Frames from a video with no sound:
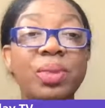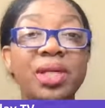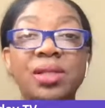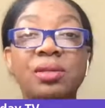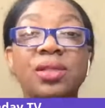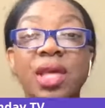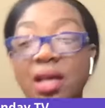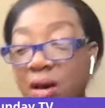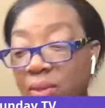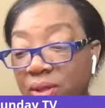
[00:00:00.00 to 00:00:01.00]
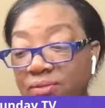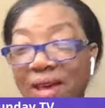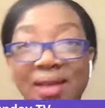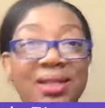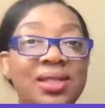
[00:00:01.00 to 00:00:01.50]
but it's going to take almost
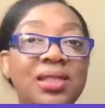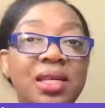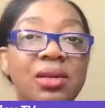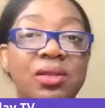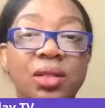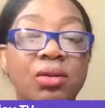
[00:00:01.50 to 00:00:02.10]
5 to 10 years.